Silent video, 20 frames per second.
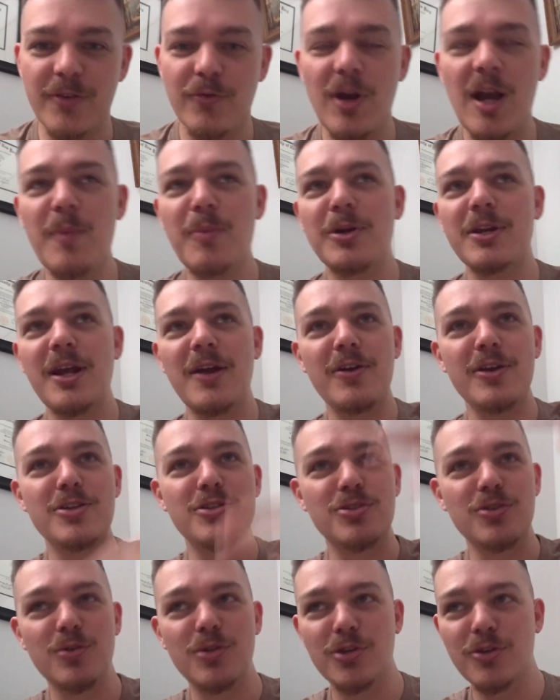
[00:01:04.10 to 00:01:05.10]
Robert Downey
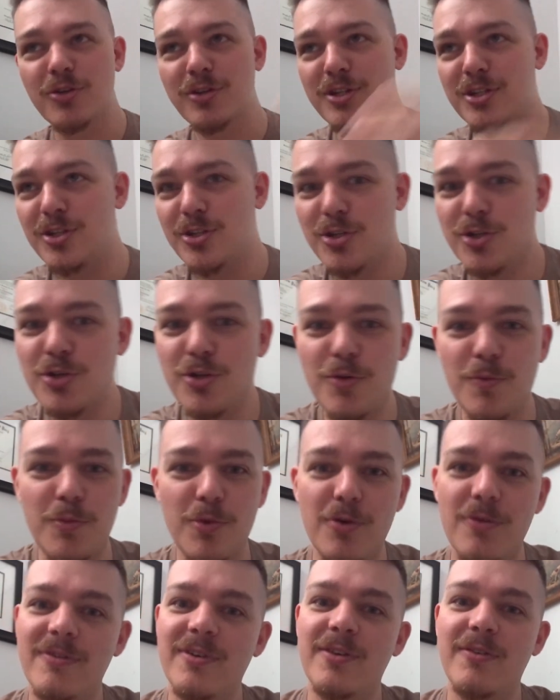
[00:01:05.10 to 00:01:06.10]
Jr. in this new
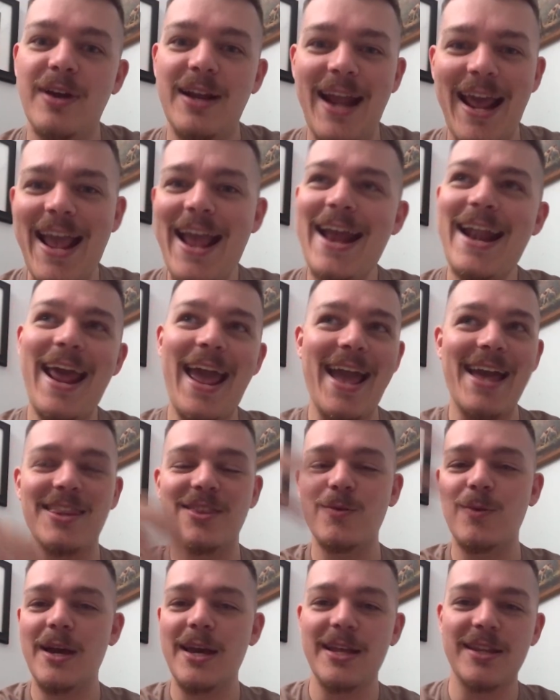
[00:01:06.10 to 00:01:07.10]
movie, right? Anne
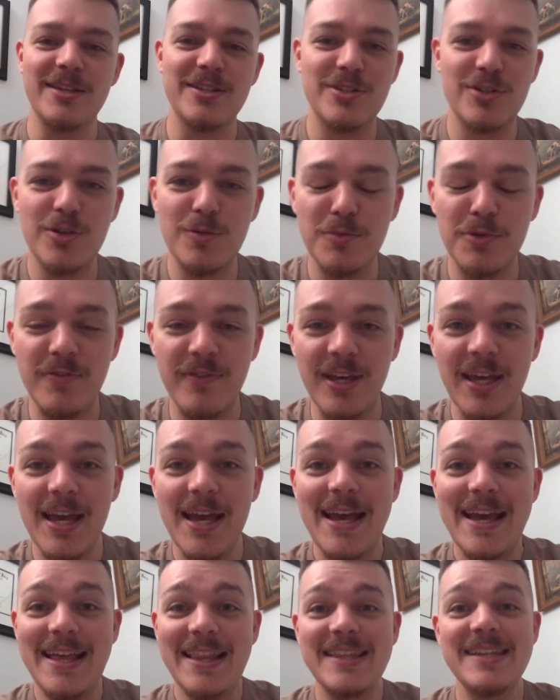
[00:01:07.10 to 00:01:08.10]
Hathaway in this new movie.
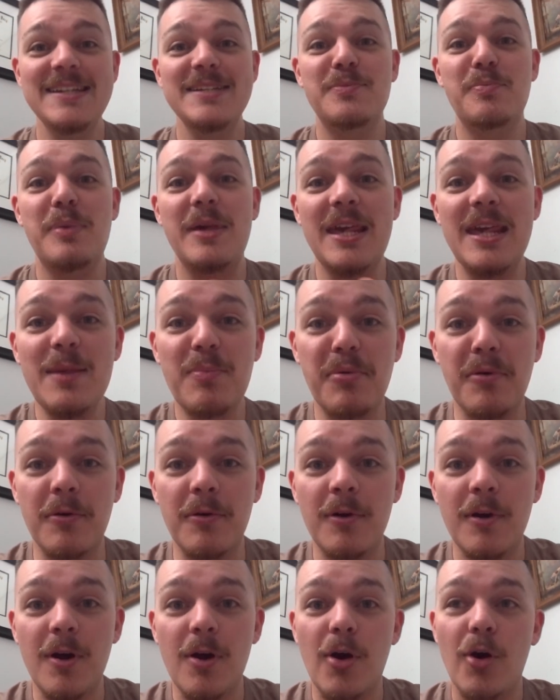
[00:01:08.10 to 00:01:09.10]
These
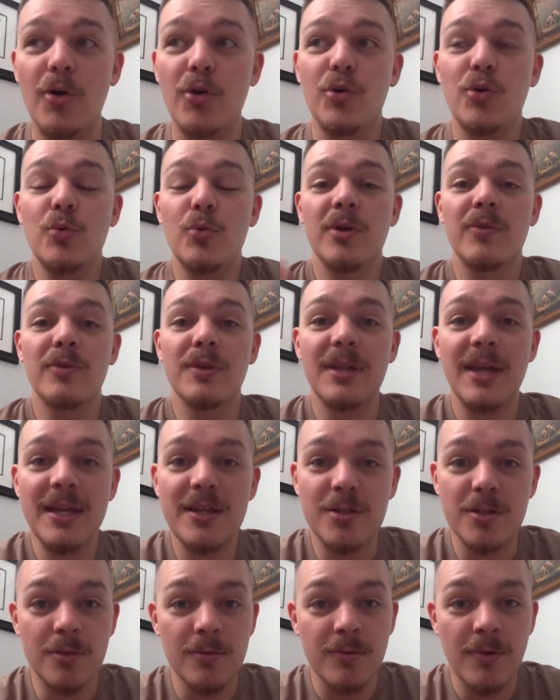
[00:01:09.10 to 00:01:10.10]
people are who we relate
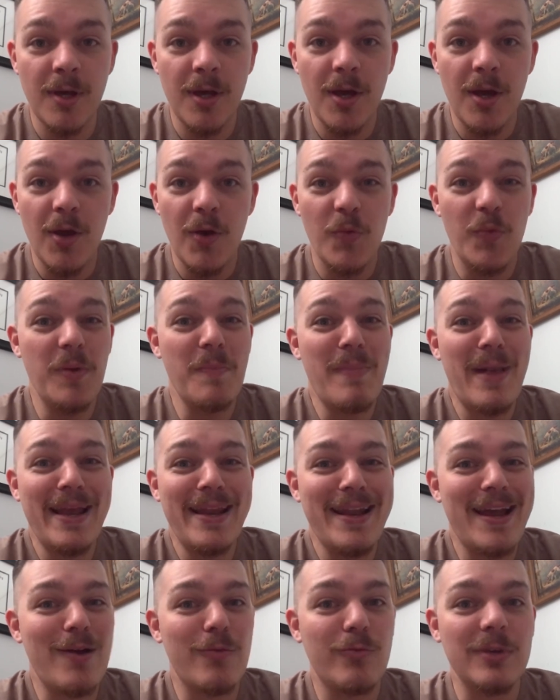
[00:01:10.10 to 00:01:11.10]
to. We might
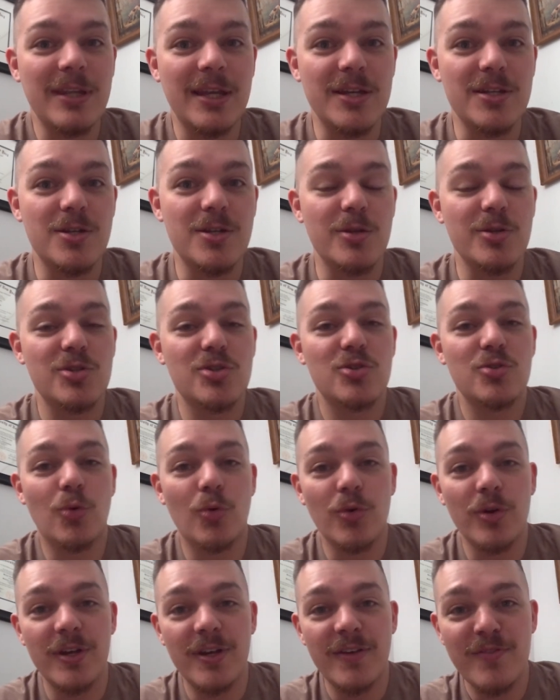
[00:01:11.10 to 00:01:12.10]
not relate to the
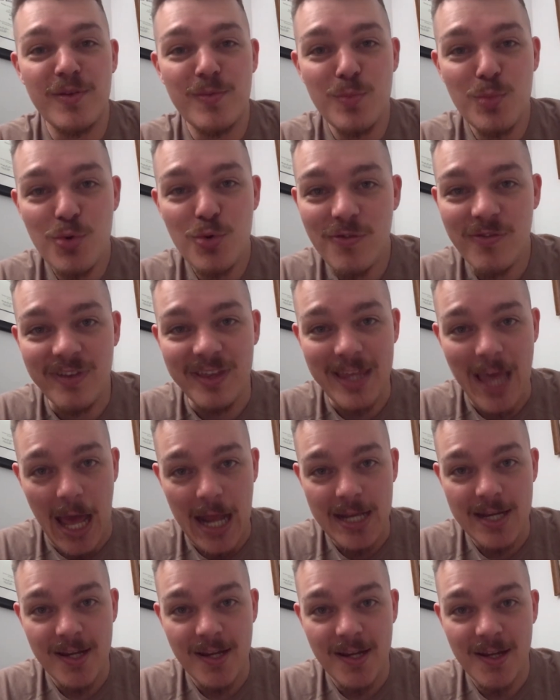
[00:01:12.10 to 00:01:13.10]
story of the movie
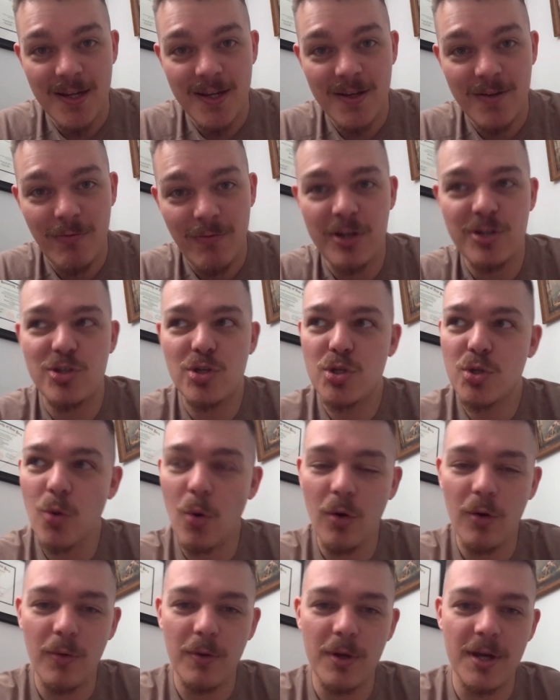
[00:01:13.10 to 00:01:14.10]
yet, right?
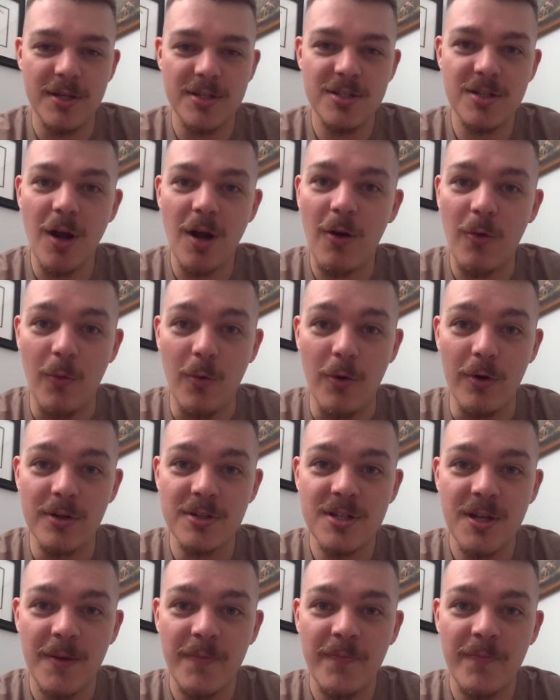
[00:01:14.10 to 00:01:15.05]
Star Wars